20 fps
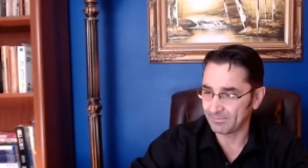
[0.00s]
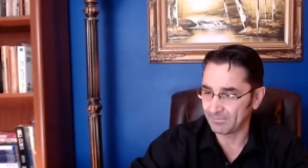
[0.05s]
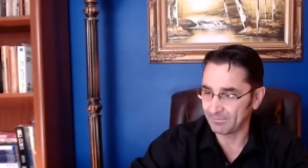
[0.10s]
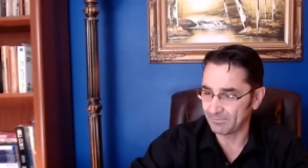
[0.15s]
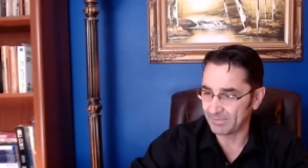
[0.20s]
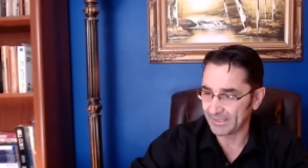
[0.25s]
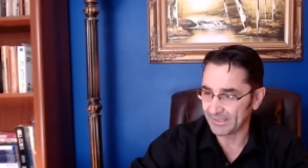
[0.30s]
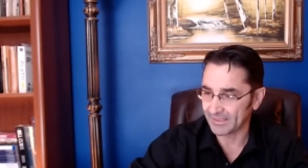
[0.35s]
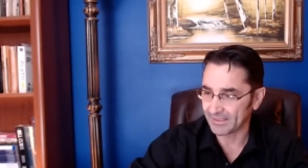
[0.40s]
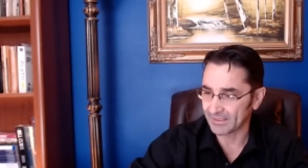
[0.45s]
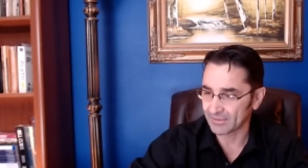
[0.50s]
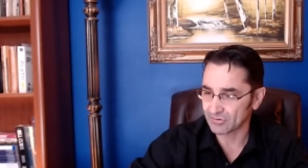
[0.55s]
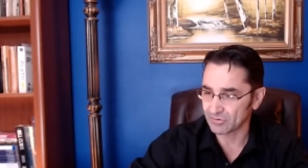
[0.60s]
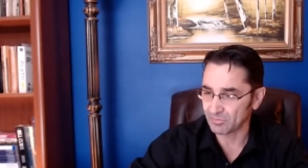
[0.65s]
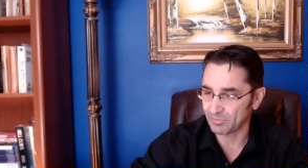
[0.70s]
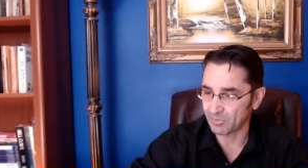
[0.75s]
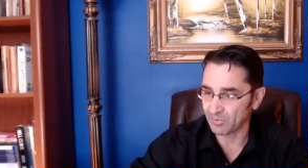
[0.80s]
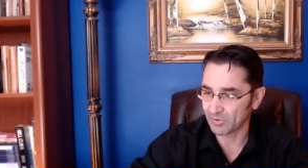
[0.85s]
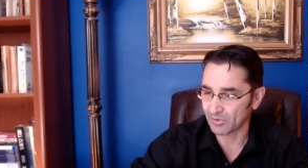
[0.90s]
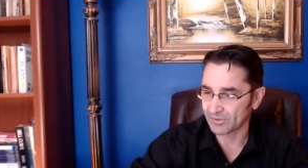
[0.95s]
being a
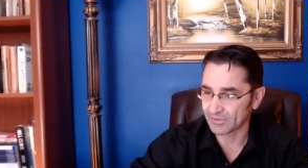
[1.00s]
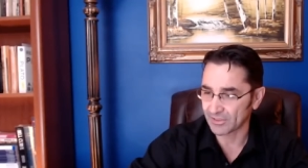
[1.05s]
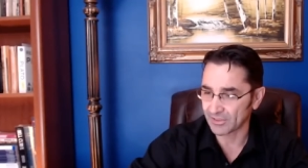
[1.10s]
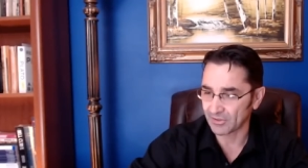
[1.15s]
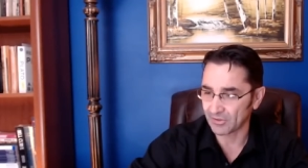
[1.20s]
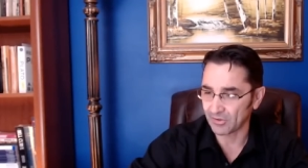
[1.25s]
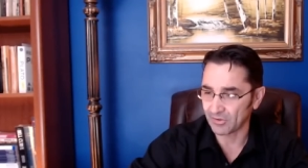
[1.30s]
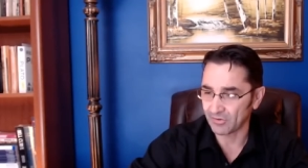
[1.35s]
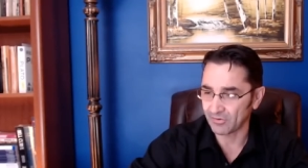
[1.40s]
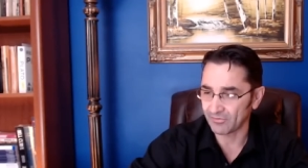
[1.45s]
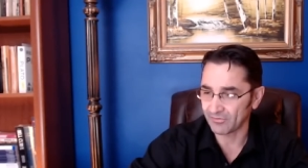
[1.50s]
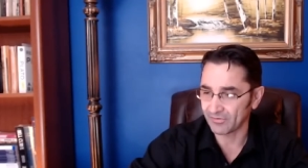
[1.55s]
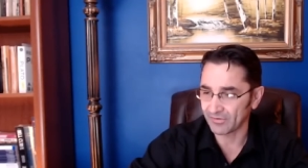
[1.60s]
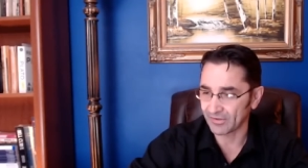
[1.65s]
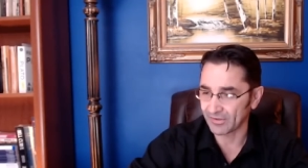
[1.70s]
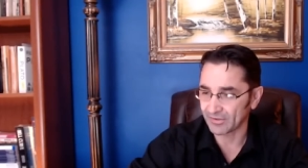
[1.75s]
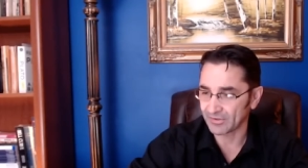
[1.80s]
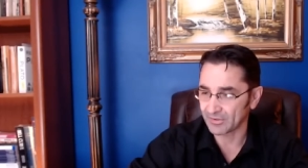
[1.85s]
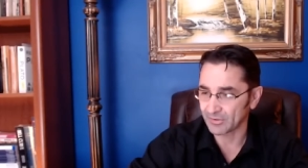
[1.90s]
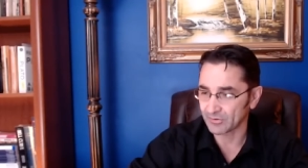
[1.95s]
supporter of uh,
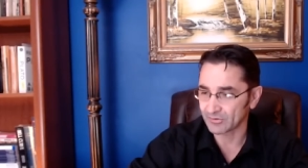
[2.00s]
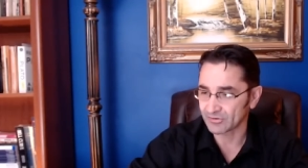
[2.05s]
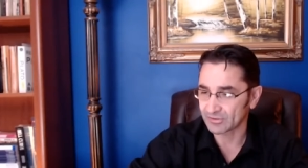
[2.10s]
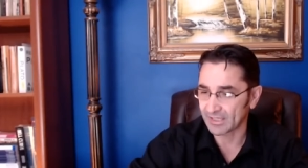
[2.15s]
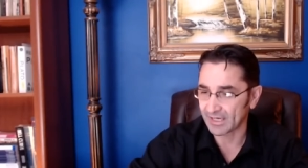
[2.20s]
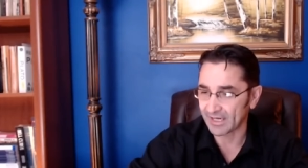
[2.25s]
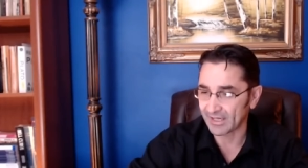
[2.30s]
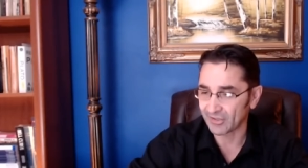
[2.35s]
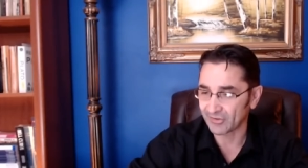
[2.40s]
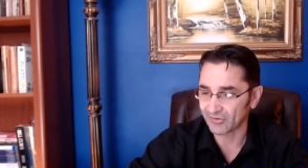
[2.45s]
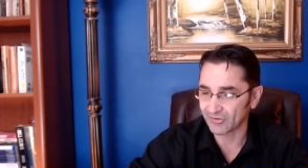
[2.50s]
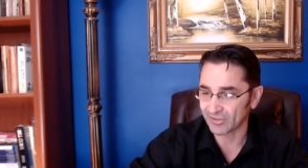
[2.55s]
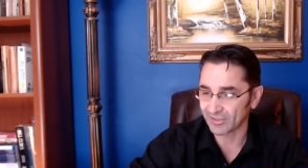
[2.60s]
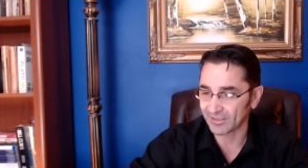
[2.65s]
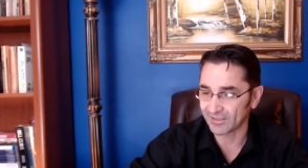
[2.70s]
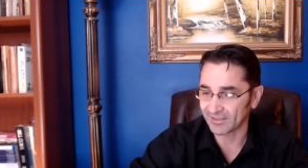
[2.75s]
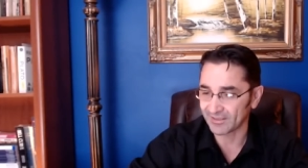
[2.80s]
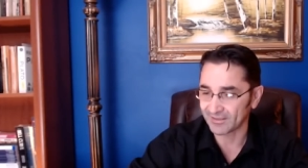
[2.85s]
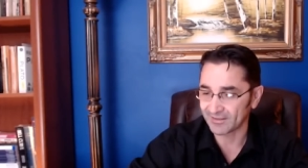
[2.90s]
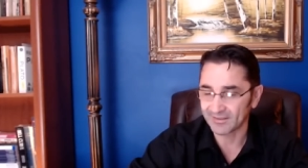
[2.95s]
those guys
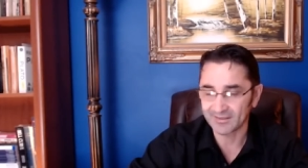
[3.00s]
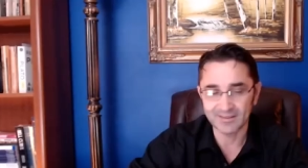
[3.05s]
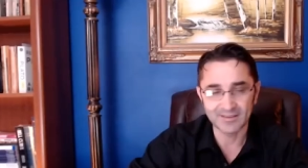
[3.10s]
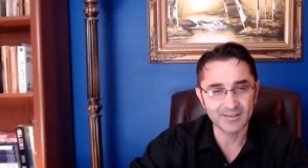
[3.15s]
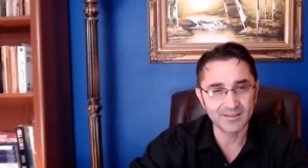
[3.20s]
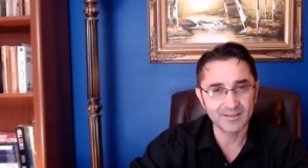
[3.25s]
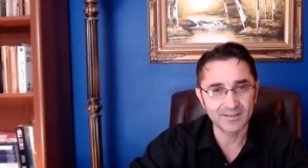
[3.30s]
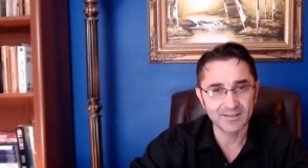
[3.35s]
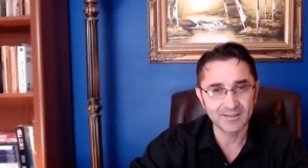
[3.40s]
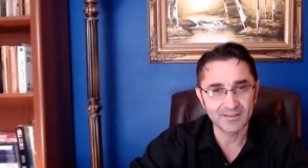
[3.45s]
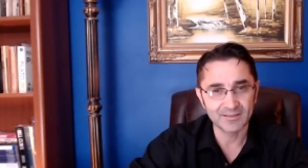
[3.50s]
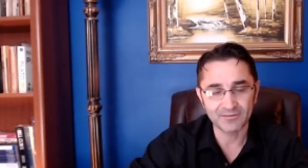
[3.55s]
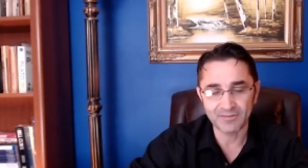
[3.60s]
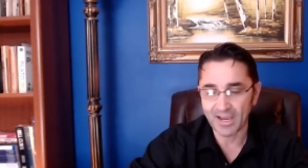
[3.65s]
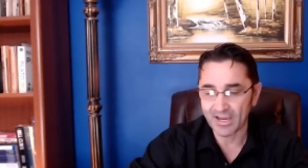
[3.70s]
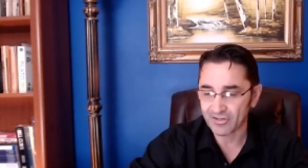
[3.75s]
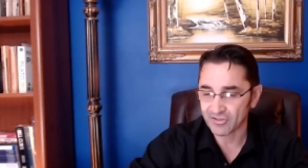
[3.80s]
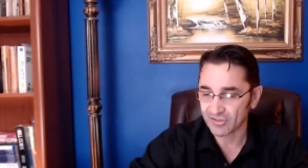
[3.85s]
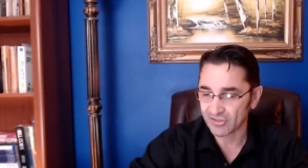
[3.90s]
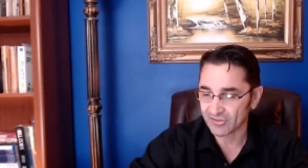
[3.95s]
uh,
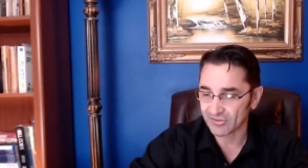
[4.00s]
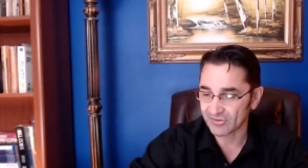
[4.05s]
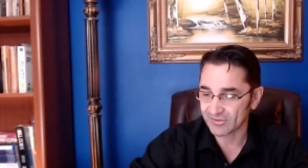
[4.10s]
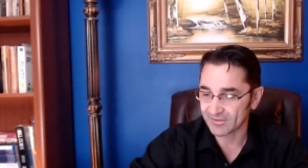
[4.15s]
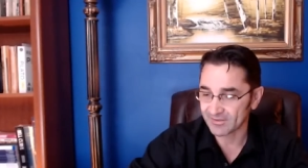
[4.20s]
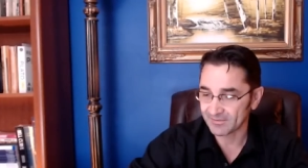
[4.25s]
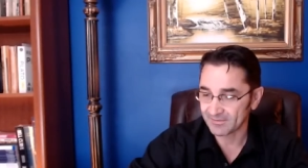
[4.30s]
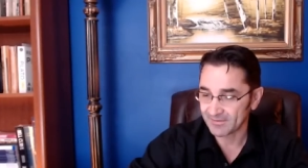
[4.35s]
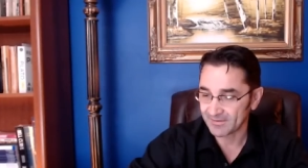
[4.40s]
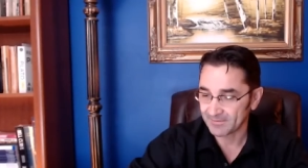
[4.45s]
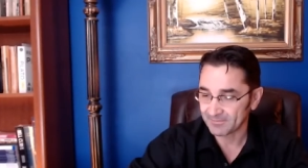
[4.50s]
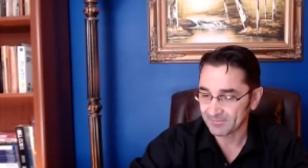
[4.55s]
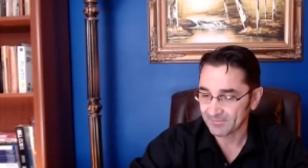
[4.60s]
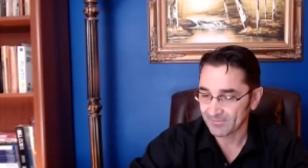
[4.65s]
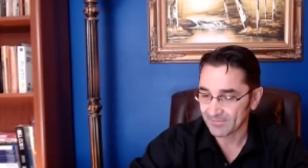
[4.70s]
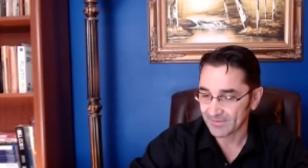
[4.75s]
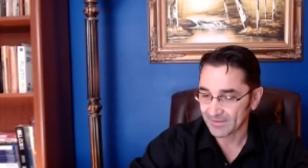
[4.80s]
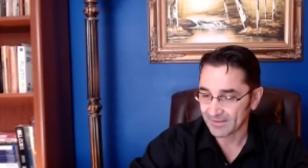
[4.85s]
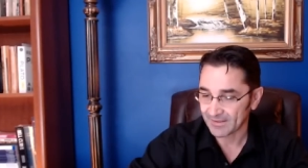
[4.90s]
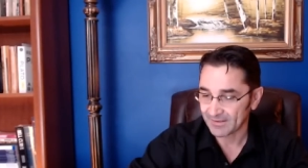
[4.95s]
fascist
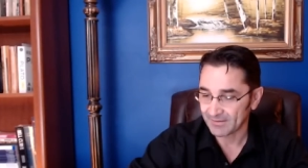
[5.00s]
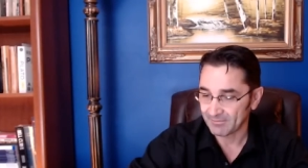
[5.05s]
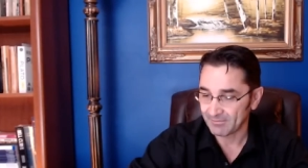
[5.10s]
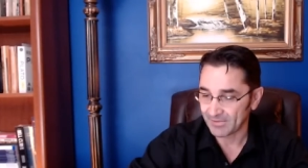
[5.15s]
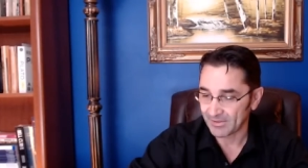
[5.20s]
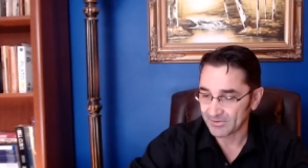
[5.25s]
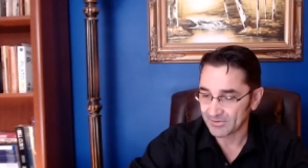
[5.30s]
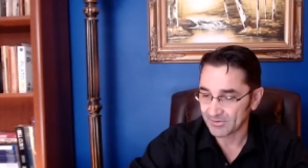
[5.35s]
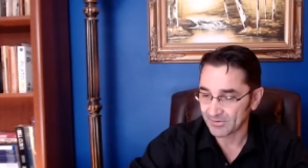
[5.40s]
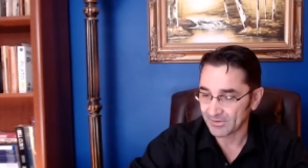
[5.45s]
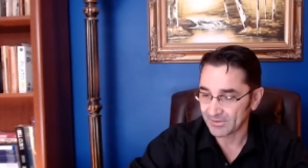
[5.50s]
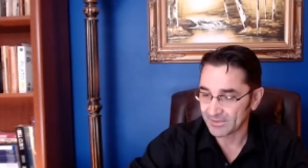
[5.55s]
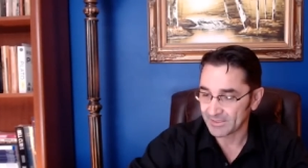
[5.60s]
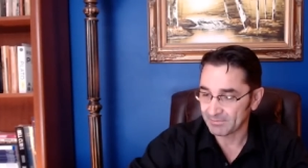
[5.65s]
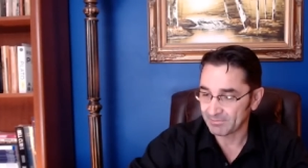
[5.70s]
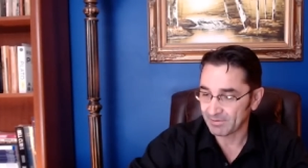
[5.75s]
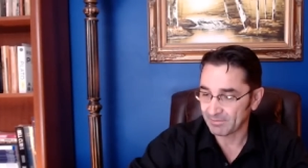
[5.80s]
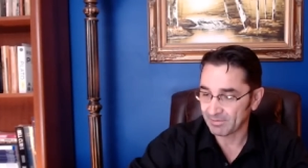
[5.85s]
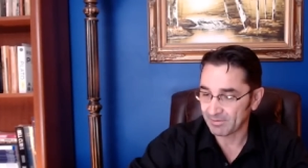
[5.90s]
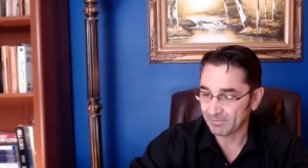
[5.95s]
majority
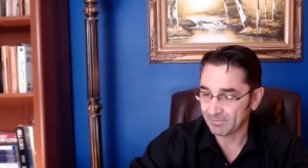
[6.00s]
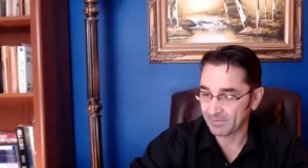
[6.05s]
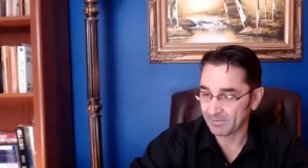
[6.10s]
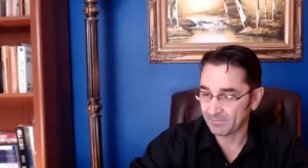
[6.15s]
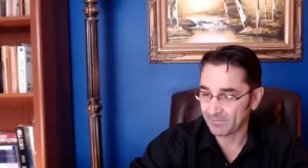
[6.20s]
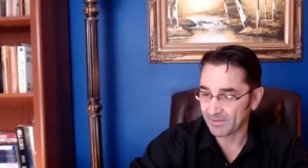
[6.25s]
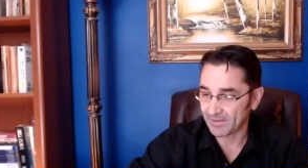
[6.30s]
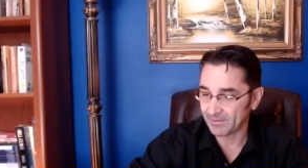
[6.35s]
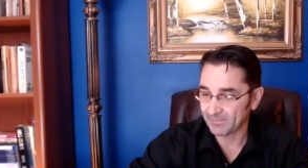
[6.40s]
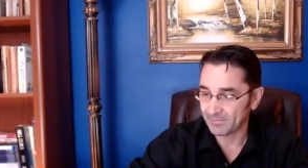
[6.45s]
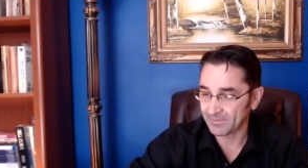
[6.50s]
pop up pop up